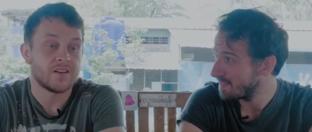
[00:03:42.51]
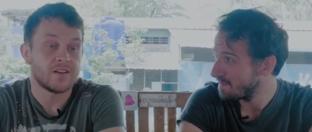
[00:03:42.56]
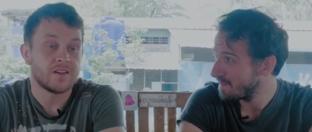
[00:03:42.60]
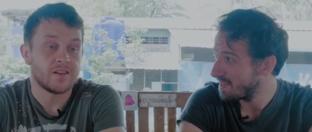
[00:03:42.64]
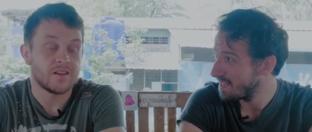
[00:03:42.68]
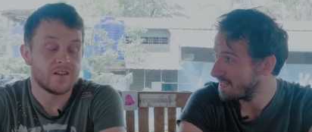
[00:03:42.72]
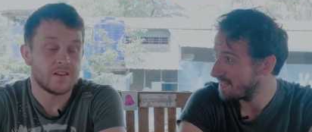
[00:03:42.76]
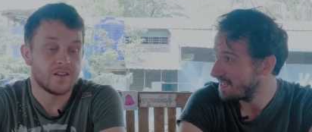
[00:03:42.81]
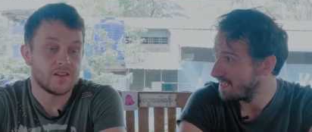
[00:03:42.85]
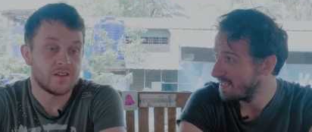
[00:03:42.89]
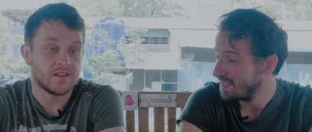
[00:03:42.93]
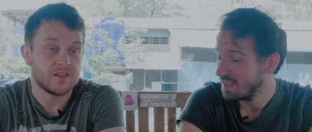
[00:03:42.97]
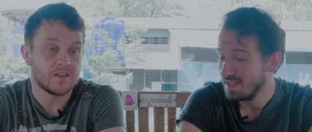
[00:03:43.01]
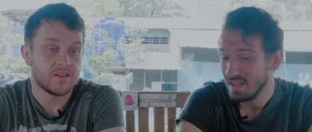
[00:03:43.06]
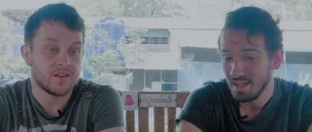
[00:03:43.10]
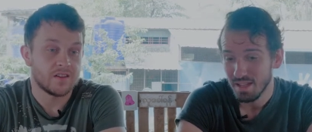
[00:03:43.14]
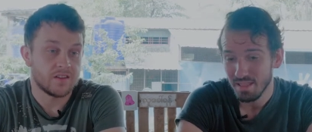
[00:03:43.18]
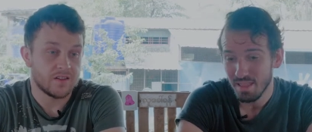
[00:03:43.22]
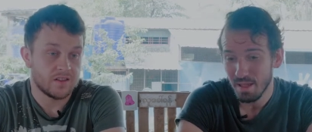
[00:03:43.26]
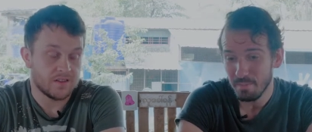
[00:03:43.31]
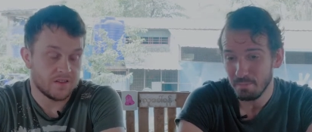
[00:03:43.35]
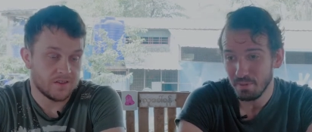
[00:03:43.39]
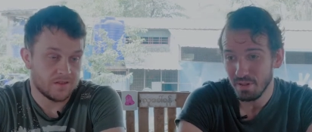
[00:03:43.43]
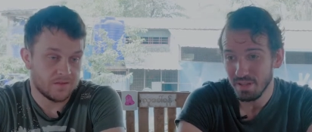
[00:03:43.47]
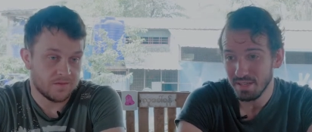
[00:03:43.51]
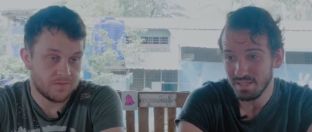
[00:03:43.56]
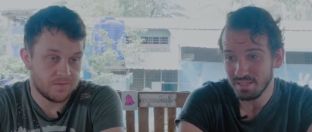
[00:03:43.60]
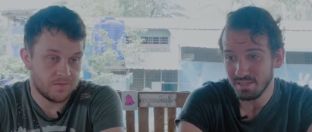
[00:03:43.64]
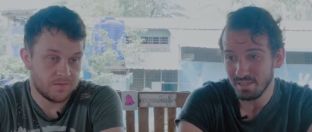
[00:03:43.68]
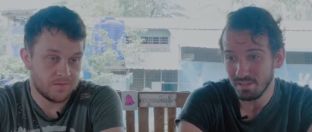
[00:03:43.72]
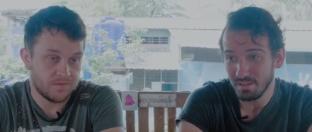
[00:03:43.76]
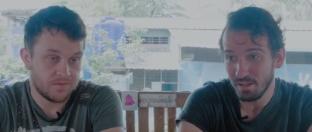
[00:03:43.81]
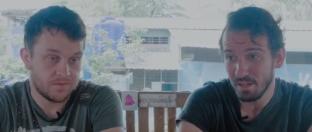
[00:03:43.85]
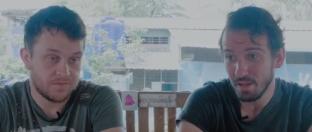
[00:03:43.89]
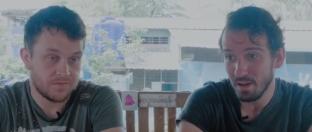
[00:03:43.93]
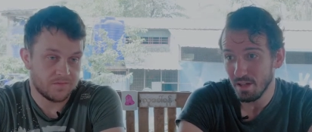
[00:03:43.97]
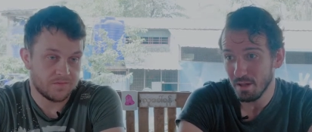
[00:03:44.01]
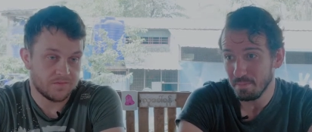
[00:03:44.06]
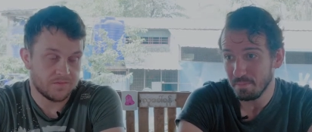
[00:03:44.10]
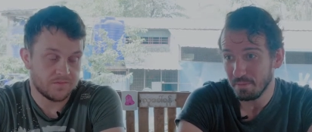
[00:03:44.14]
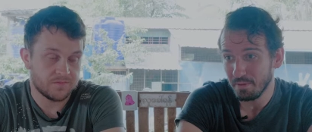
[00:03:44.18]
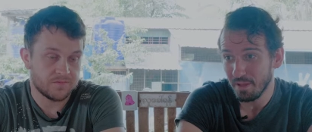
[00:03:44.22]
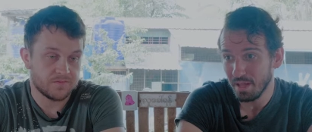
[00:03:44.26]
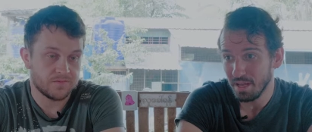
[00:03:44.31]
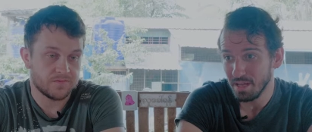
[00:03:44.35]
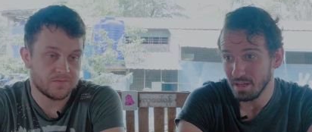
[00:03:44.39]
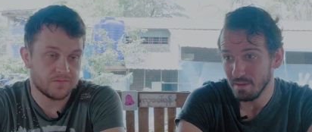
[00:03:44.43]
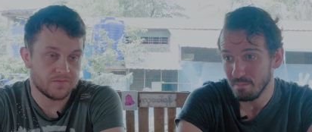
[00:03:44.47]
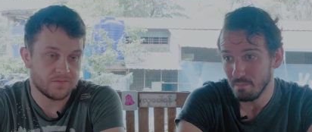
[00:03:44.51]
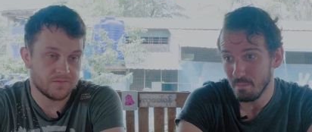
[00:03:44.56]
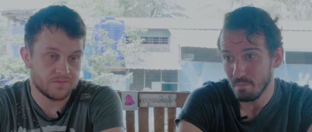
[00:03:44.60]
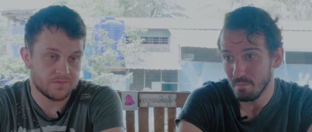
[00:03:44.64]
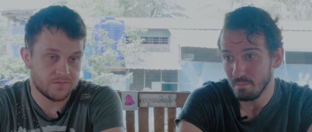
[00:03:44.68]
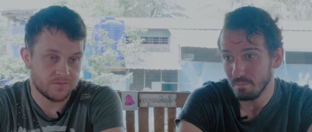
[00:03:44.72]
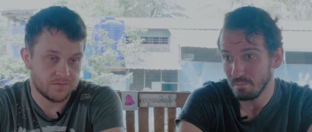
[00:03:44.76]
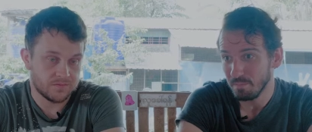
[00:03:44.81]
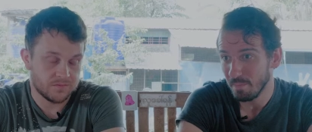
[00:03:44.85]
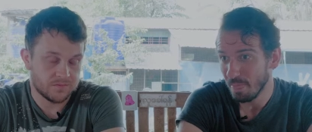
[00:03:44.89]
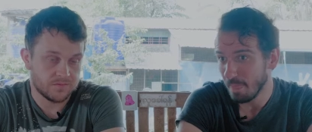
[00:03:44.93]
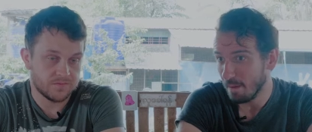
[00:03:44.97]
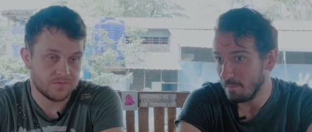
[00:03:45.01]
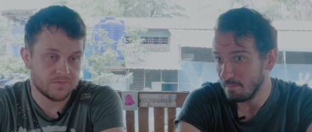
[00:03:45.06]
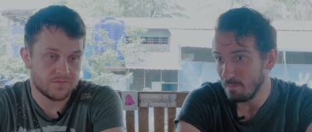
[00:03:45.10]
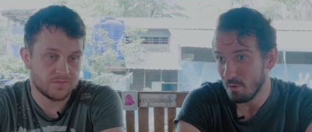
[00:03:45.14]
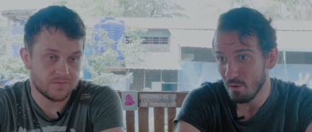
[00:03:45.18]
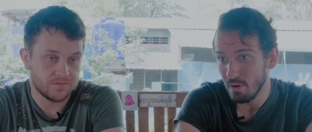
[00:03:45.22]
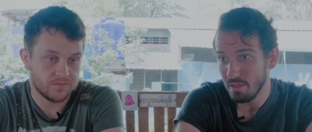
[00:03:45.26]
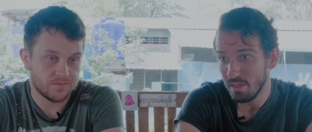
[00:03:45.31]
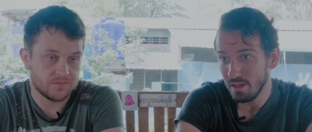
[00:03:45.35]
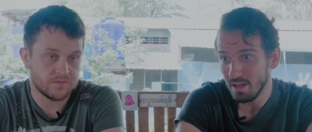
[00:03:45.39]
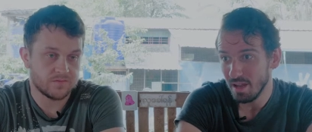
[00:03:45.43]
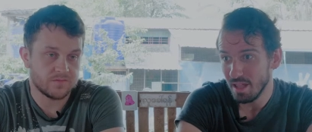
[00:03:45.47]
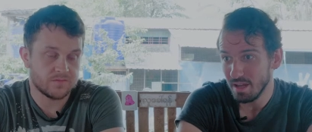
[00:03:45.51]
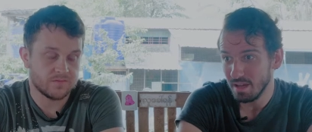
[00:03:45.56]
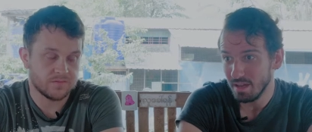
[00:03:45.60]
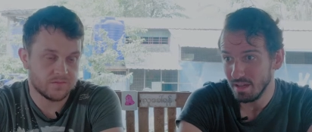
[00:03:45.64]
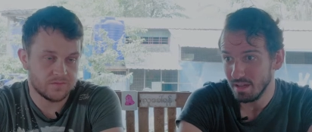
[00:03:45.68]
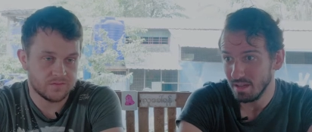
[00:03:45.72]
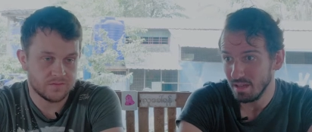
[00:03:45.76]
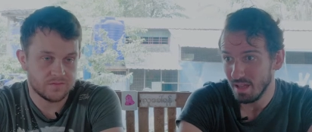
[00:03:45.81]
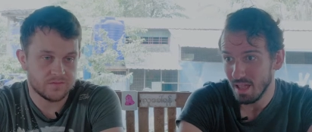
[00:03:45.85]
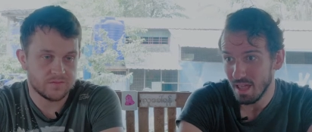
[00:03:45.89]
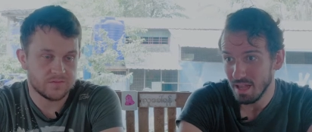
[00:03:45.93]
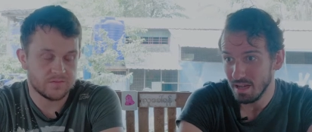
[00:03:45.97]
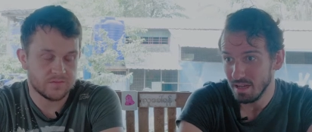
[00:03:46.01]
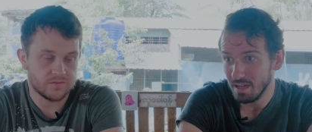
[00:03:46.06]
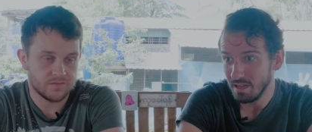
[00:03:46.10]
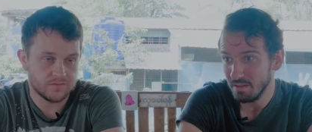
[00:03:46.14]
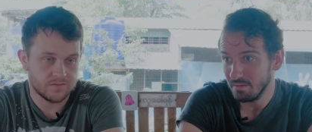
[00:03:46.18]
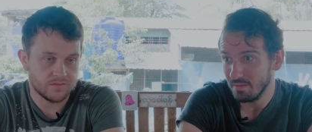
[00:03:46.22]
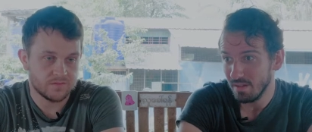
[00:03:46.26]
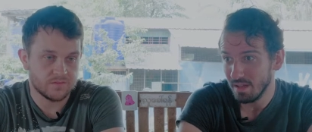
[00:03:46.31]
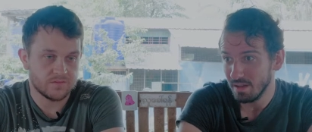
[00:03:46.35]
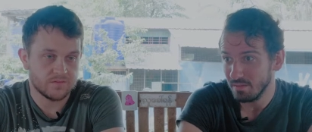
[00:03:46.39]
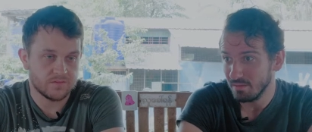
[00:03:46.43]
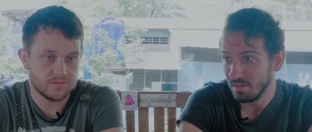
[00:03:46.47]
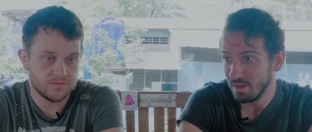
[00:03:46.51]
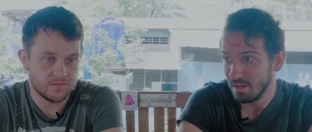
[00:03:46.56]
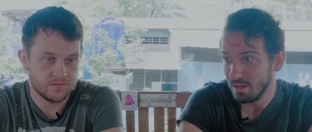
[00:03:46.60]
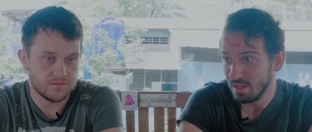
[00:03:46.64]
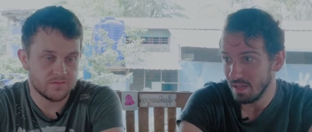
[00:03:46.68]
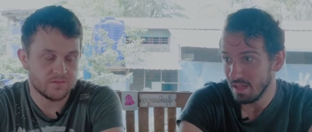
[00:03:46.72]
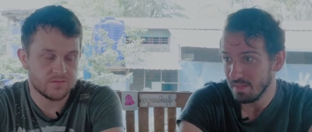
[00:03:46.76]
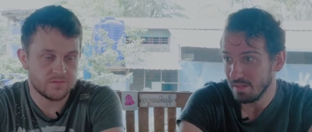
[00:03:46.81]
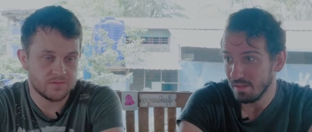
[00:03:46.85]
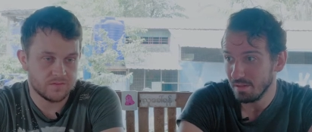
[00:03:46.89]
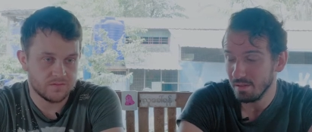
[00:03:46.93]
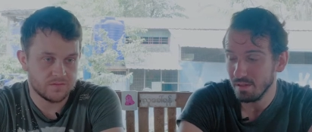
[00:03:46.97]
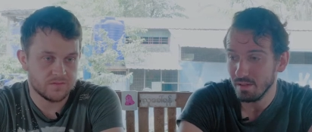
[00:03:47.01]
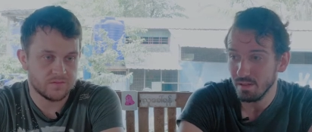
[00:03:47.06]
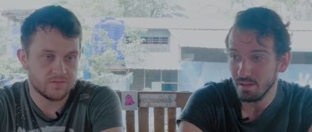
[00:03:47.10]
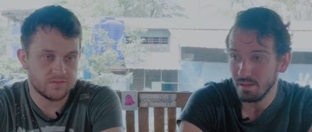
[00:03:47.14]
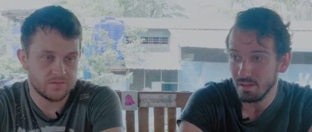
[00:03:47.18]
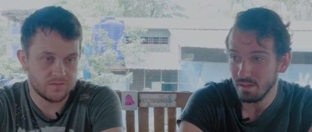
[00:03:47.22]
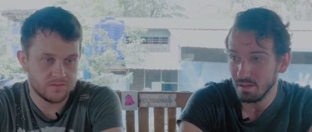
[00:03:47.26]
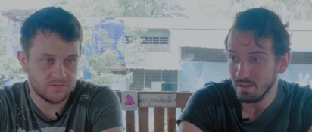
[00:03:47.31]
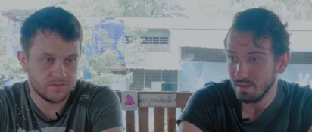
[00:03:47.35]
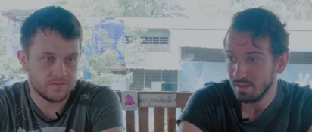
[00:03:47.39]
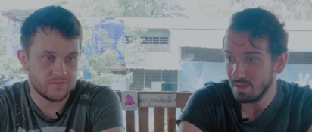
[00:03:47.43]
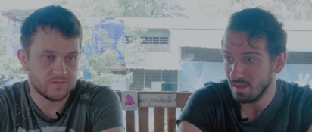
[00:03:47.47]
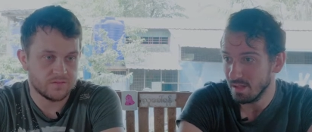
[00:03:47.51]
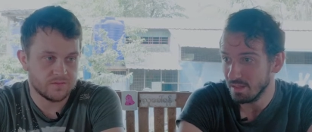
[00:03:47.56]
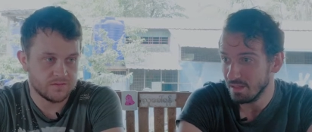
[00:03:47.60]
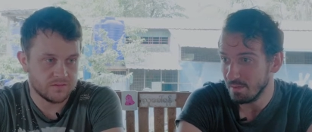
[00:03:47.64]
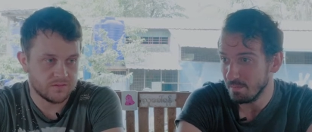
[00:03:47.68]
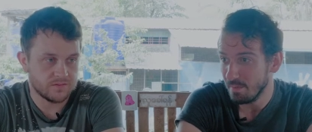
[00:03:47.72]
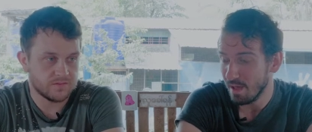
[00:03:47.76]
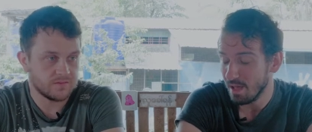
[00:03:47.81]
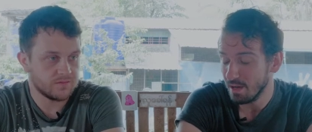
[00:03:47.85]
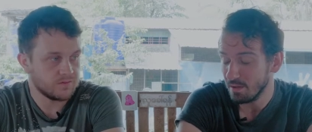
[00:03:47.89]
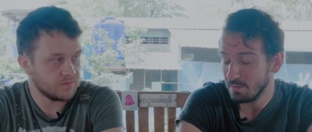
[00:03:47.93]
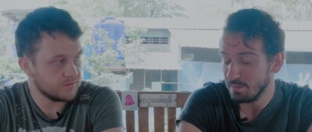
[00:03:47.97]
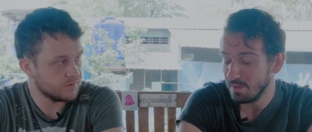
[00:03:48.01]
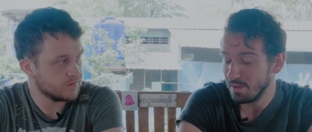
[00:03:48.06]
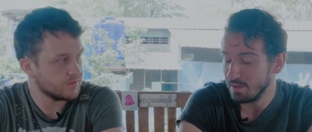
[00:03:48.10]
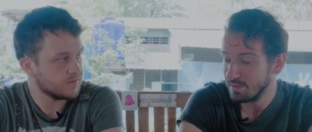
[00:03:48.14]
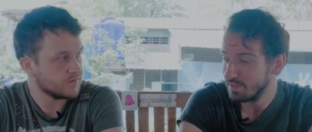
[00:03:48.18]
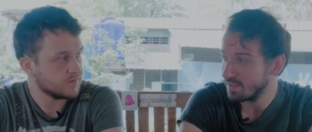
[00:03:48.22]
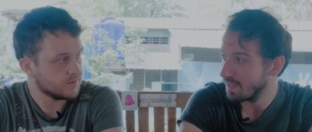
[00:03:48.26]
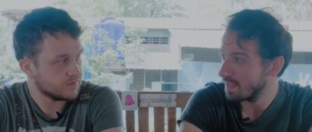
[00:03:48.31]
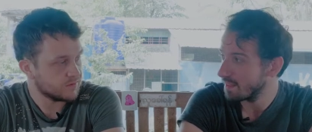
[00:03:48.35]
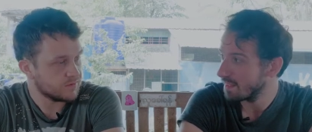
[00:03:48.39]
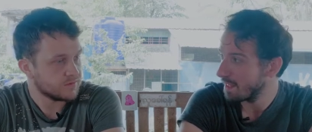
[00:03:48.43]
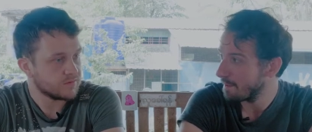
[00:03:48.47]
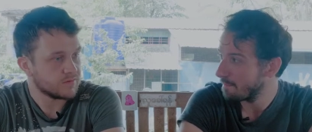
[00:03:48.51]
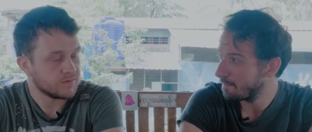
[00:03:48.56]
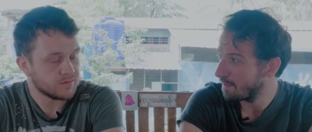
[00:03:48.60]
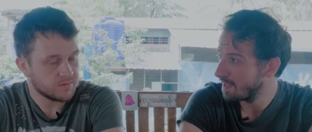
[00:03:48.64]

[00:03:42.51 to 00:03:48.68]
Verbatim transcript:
Speaker 1: I mean, that place lit up like more than any any event really at the at the Battle Bones. Like that